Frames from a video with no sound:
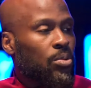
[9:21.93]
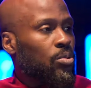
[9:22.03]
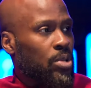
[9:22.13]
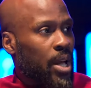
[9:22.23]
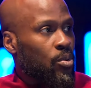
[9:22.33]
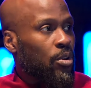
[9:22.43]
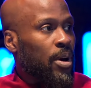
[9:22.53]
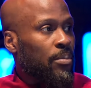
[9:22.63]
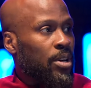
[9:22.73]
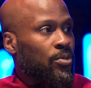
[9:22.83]
was like one of
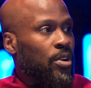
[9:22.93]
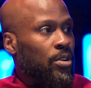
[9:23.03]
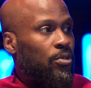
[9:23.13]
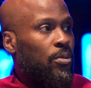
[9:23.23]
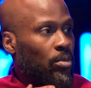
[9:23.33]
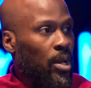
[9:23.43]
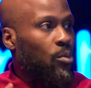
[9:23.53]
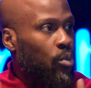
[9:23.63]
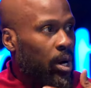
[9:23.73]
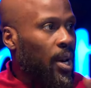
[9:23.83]
my best friends from,
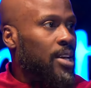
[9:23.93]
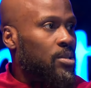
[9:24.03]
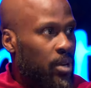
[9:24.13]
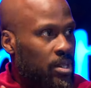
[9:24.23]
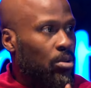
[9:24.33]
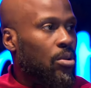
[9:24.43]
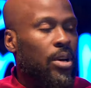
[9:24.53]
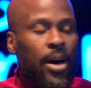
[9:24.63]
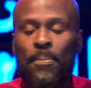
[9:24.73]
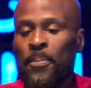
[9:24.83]
like, we're classmates and all
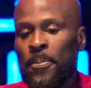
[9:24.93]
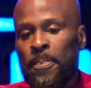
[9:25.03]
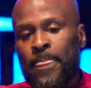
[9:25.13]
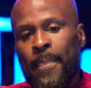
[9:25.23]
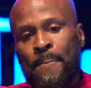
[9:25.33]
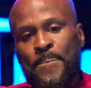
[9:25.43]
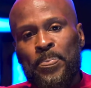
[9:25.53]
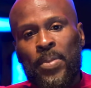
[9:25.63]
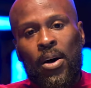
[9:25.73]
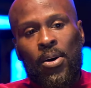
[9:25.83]
that.
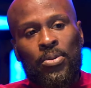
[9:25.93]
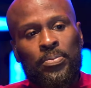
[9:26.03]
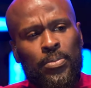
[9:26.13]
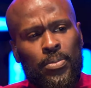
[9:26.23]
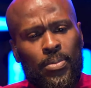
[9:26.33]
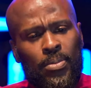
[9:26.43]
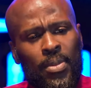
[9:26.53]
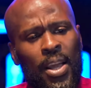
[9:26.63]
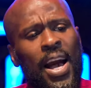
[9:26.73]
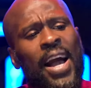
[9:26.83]
Now,
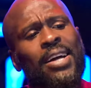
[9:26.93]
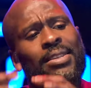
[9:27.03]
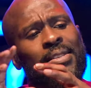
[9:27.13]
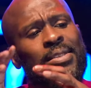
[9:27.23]
I had